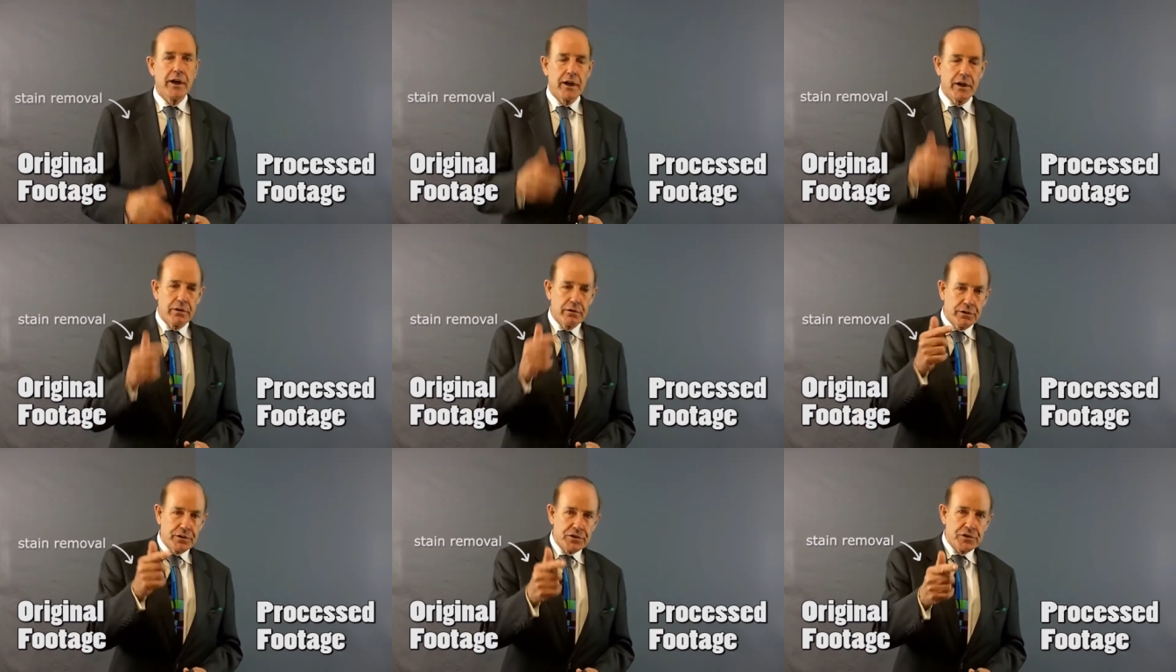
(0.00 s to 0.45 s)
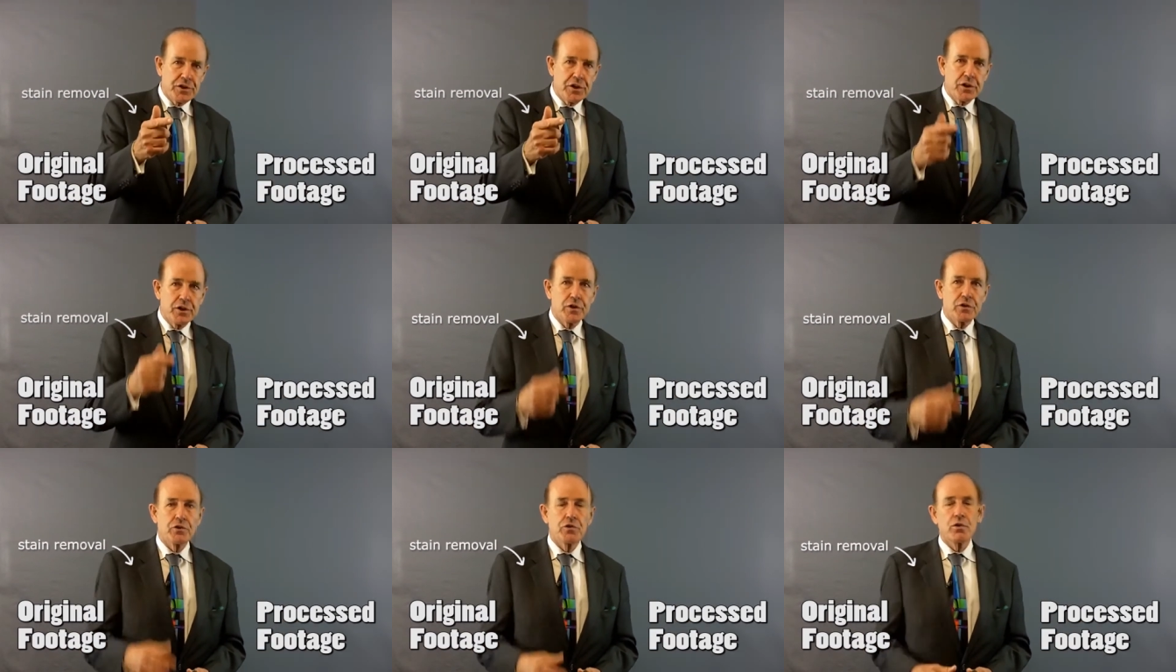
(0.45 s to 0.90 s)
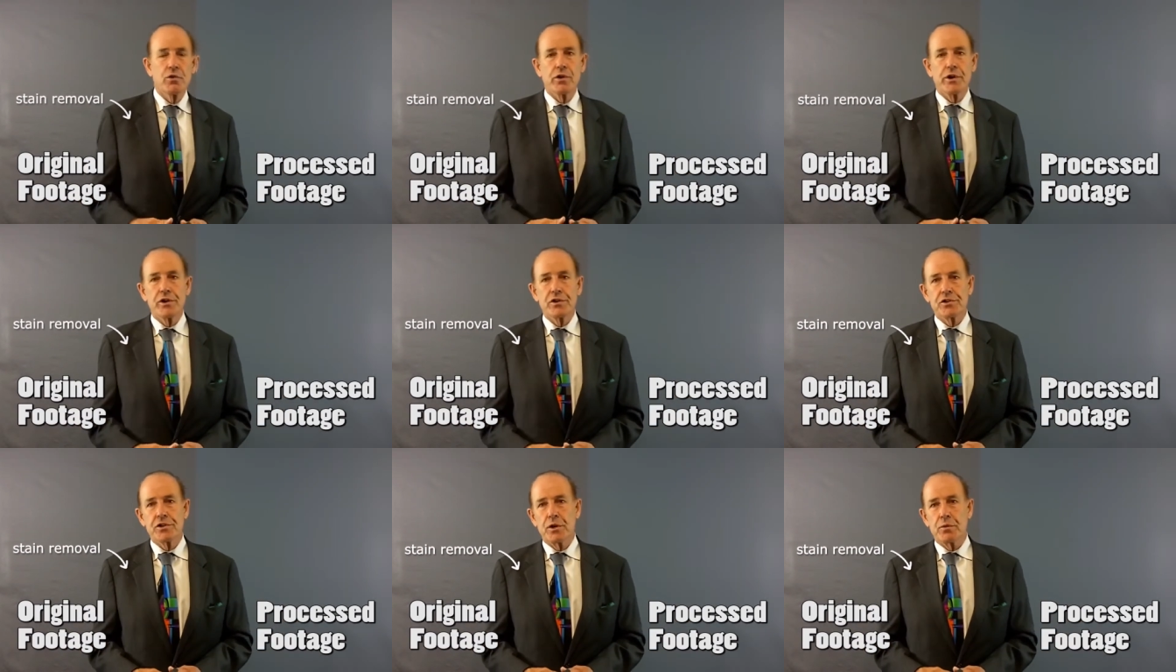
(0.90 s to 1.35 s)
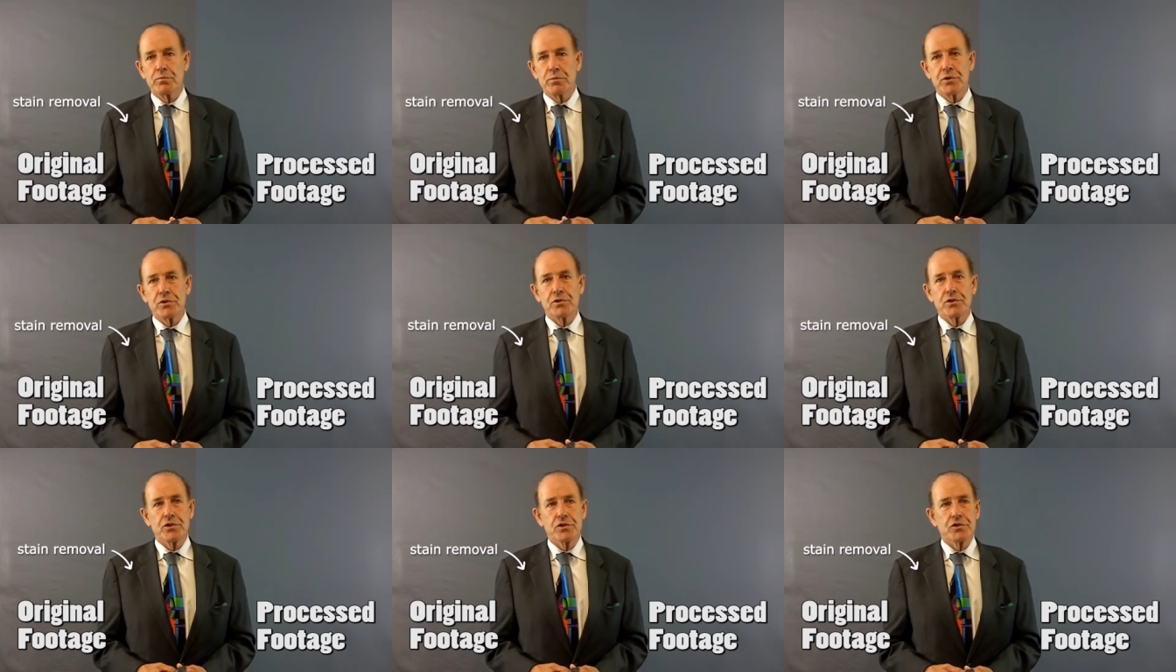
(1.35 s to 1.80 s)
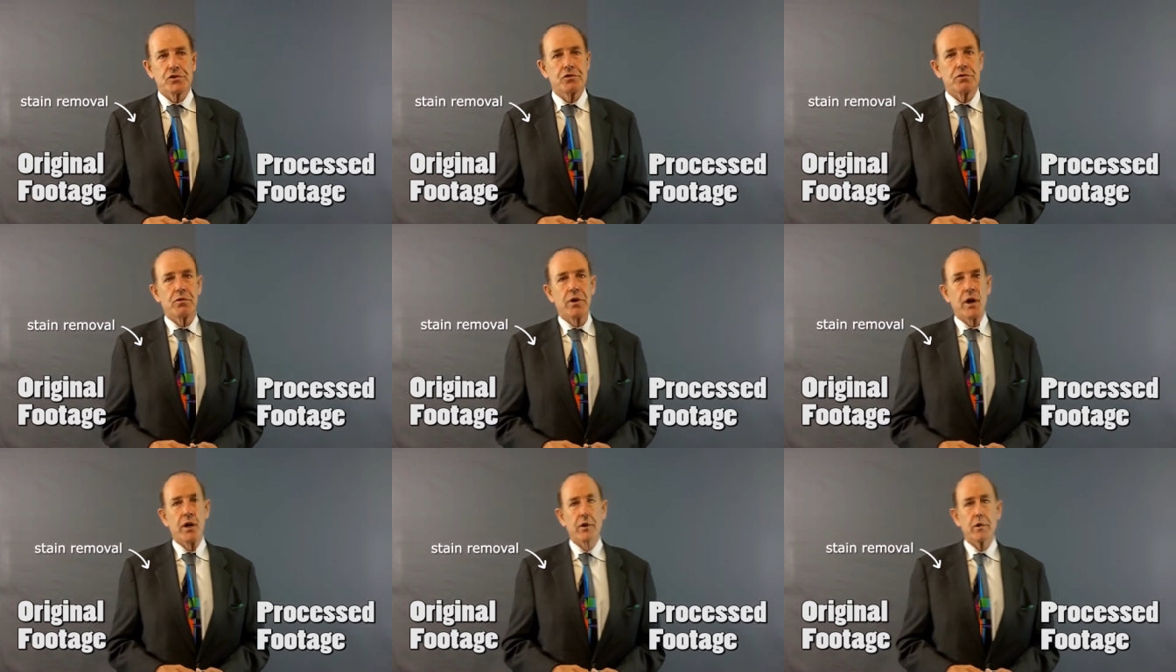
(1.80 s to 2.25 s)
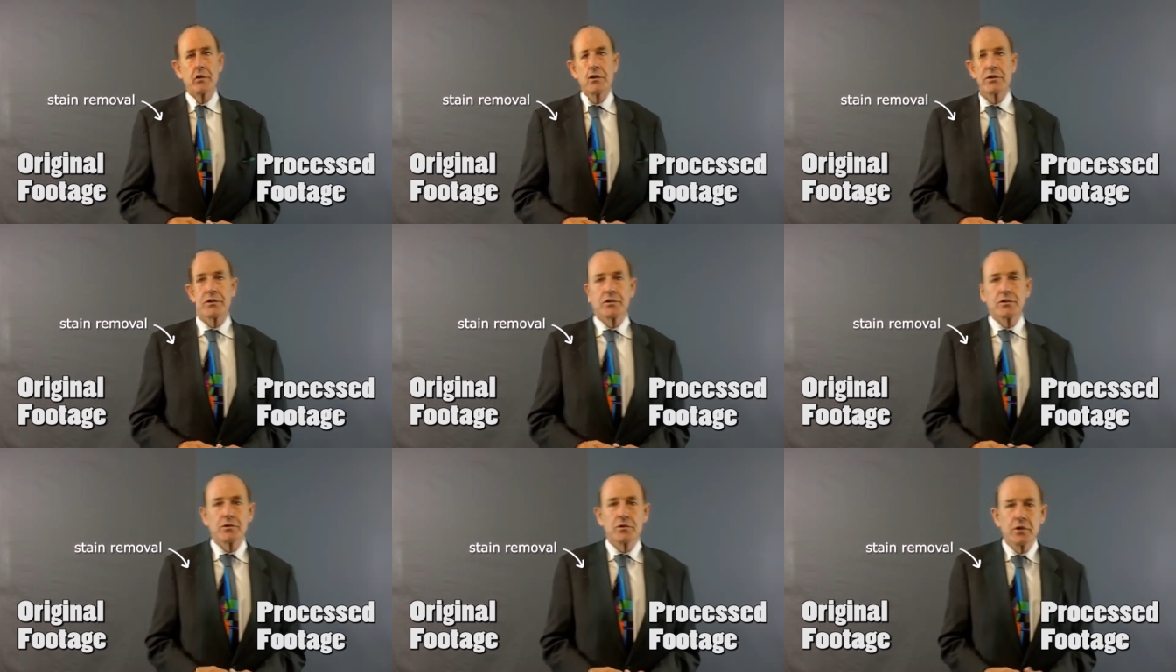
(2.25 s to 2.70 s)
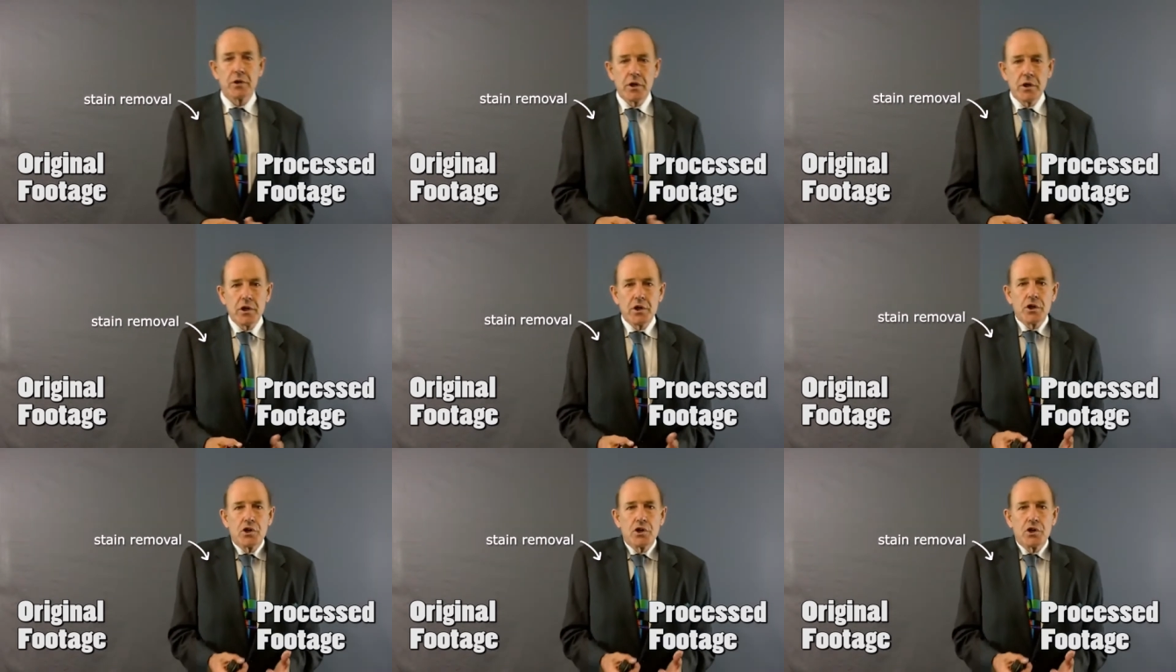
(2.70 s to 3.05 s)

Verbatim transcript: and Christina Torres, our business director, to